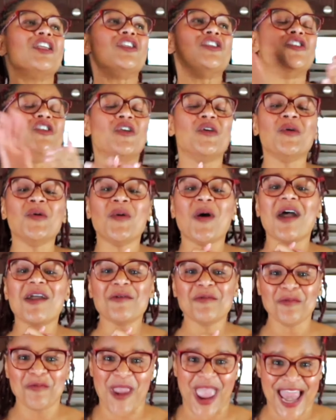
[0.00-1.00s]
you
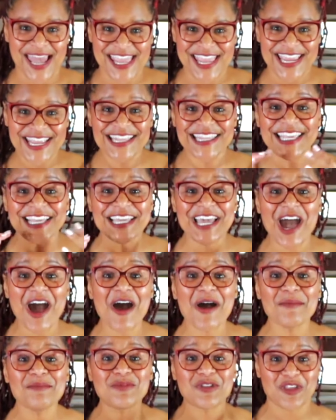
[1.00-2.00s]
are ready to
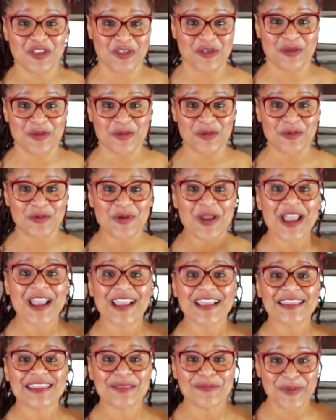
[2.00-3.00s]
come to
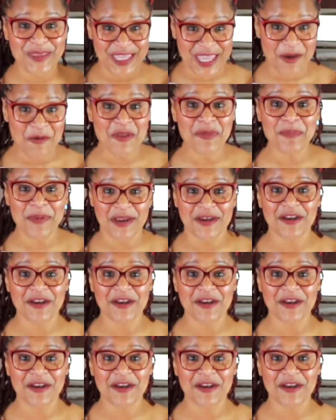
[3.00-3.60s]
the Begin with